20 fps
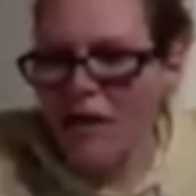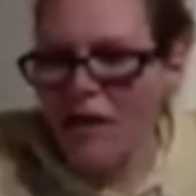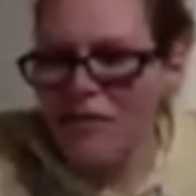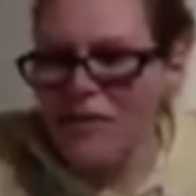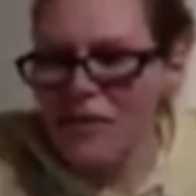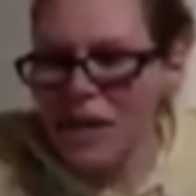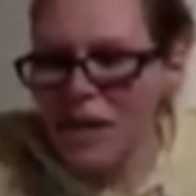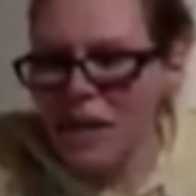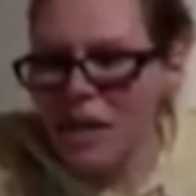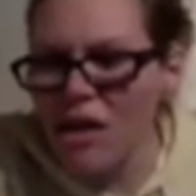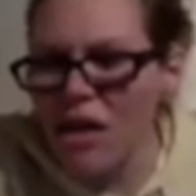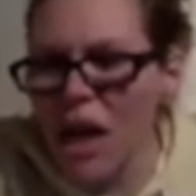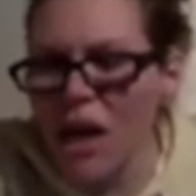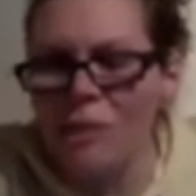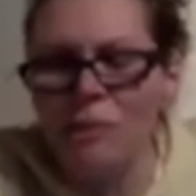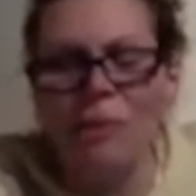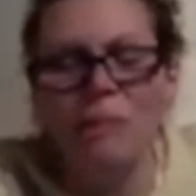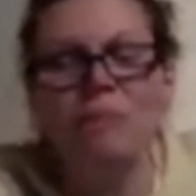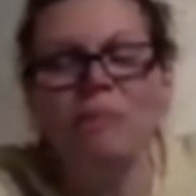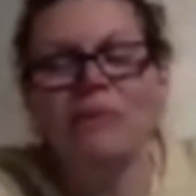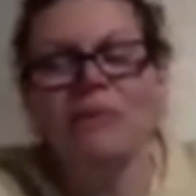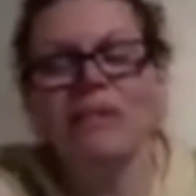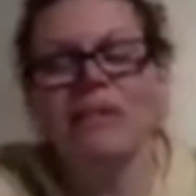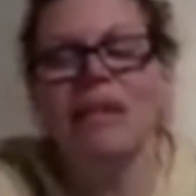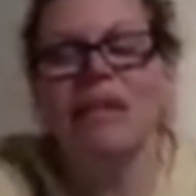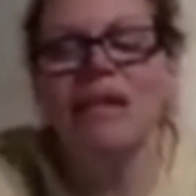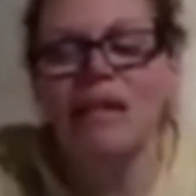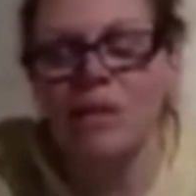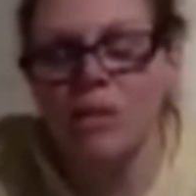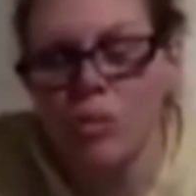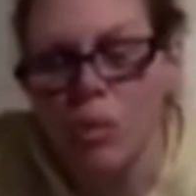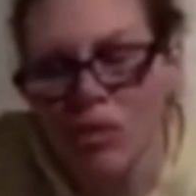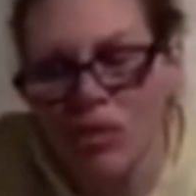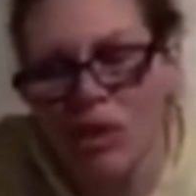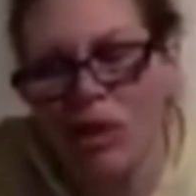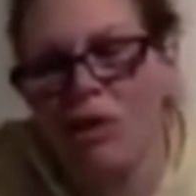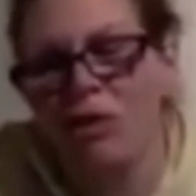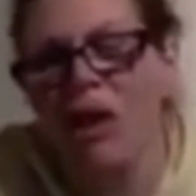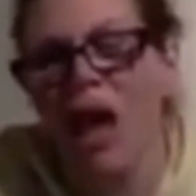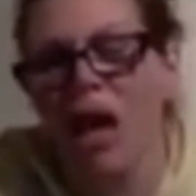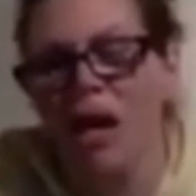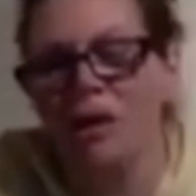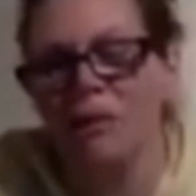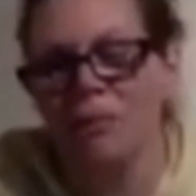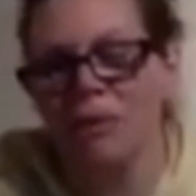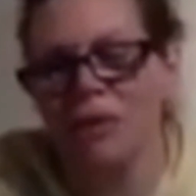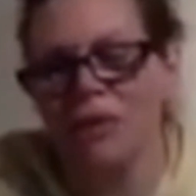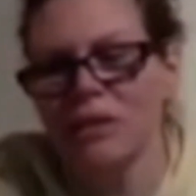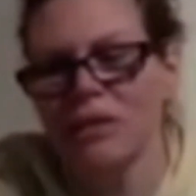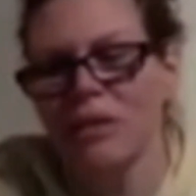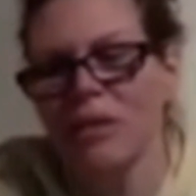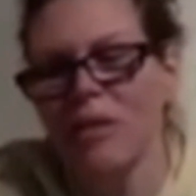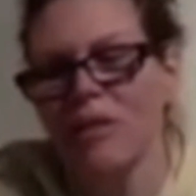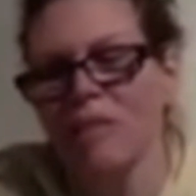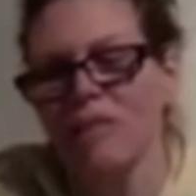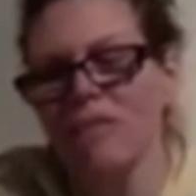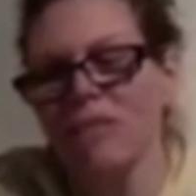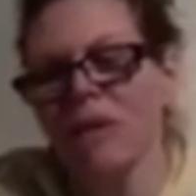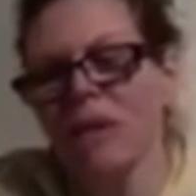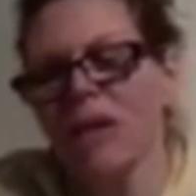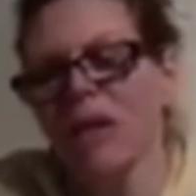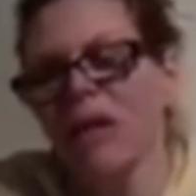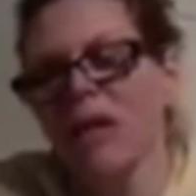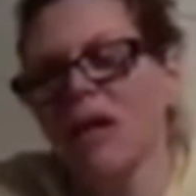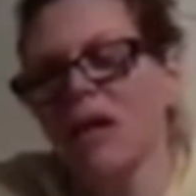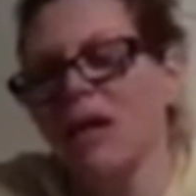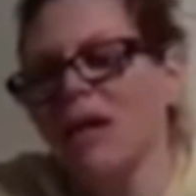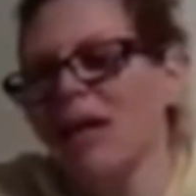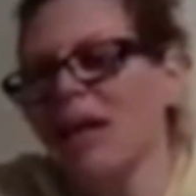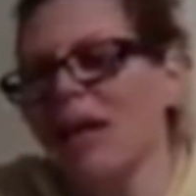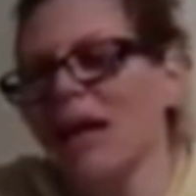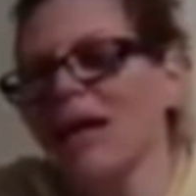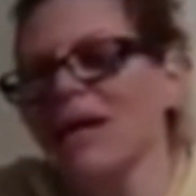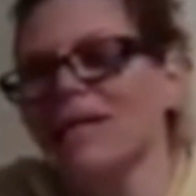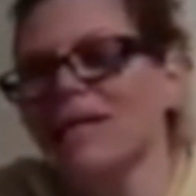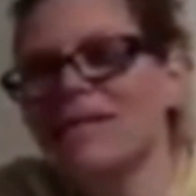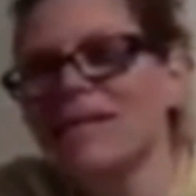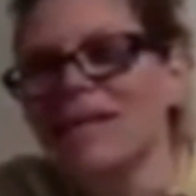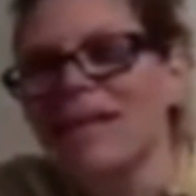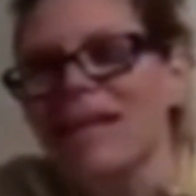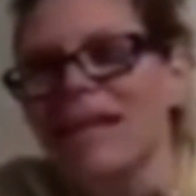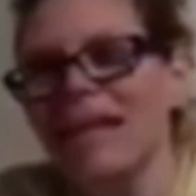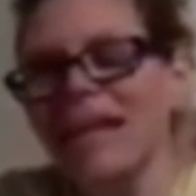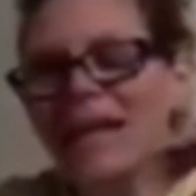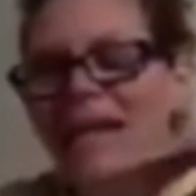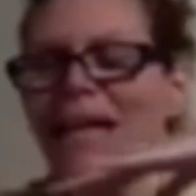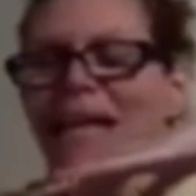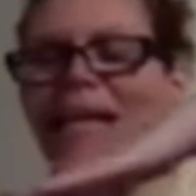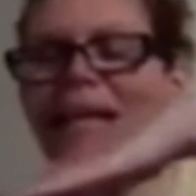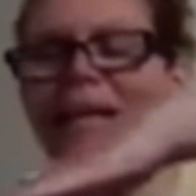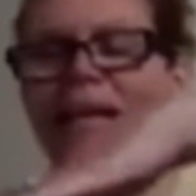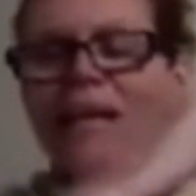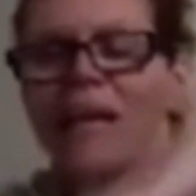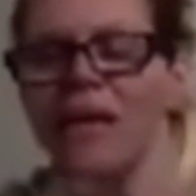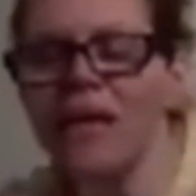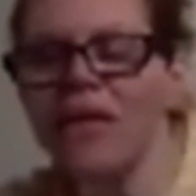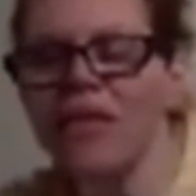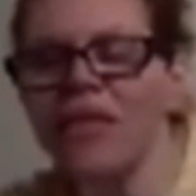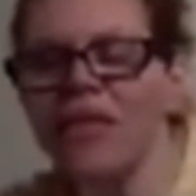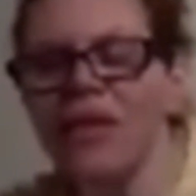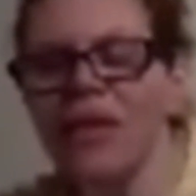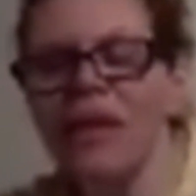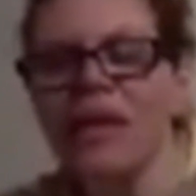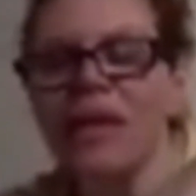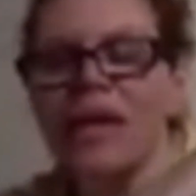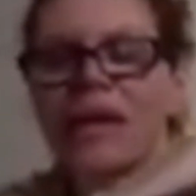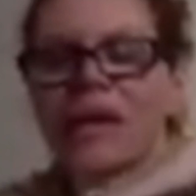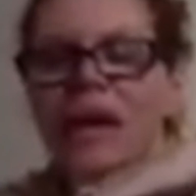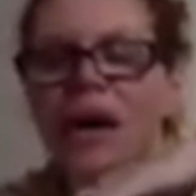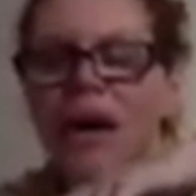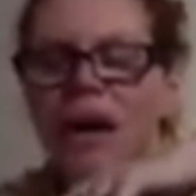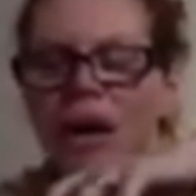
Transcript: I've taken Klonopin, but the thing is with Klonopin, it's in the